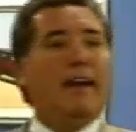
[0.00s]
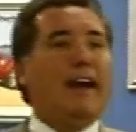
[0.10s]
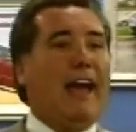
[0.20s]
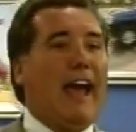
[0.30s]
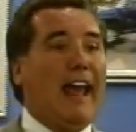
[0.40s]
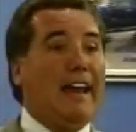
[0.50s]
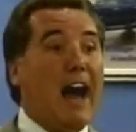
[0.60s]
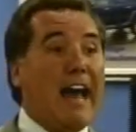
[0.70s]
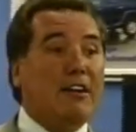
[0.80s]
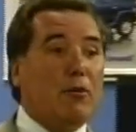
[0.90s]
and
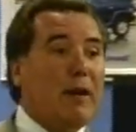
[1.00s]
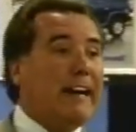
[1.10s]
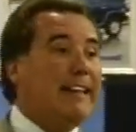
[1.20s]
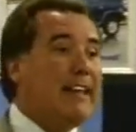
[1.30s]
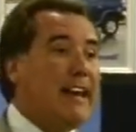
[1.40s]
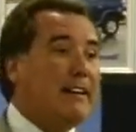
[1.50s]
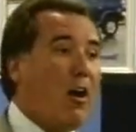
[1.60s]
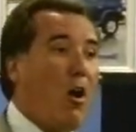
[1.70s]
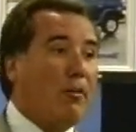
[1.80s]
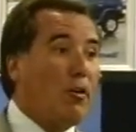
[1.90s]
not do anything to
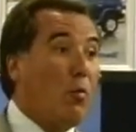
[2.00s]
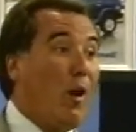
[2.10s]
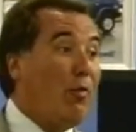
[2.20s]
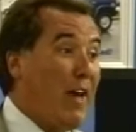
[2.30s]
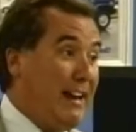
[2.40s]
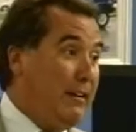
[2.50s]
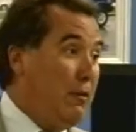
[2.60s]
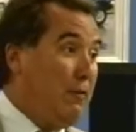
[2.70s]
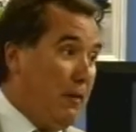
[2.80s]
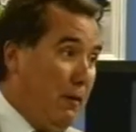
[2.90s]
alter what they do
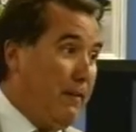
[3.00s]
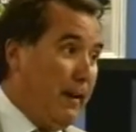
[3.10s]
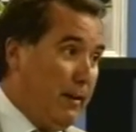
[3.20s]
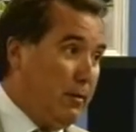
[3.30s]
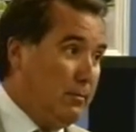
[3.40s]
for your vehicle.